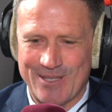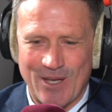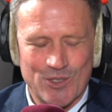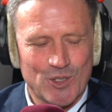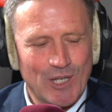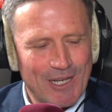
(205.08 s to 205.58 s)

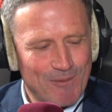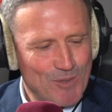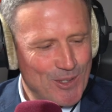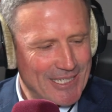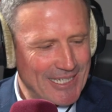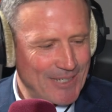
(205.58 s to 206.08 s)
Australian
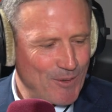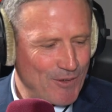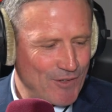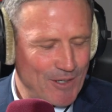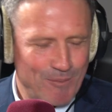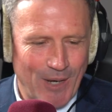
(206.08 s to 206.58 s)
music, we're
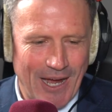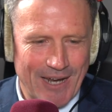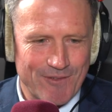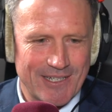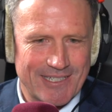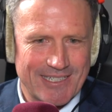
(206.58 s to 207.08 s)
very proud
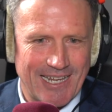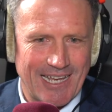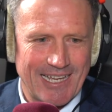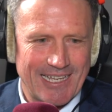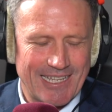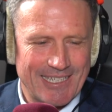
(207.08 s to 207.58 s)
of
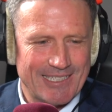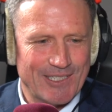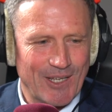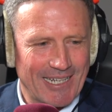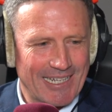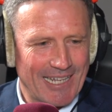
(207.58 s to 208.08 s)
it. He
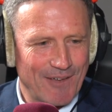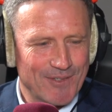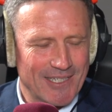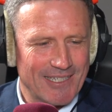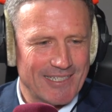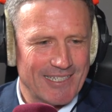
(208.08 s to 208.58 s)
certainly
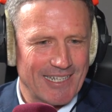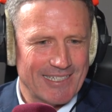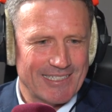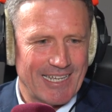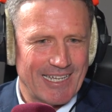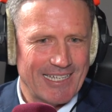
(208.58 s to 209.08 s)
loves it,
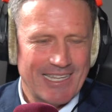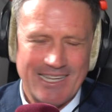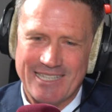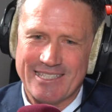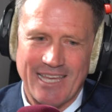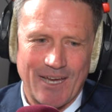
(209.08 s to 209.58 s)
and
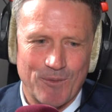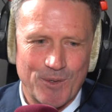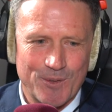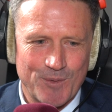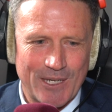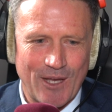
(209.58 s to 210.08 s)

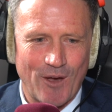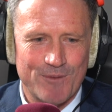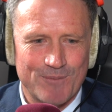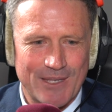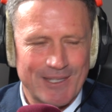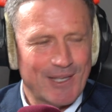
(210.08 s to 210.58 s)
we
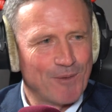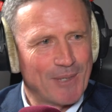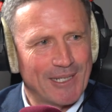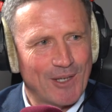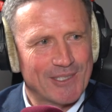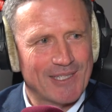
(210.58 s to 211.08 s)
hope that there'll
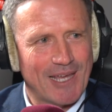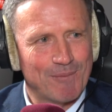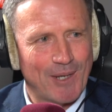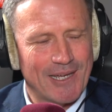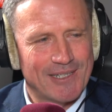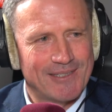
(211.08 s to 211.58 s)
be lots of that
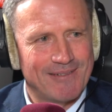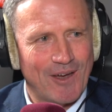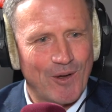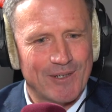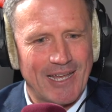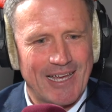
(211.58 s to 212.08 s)
played on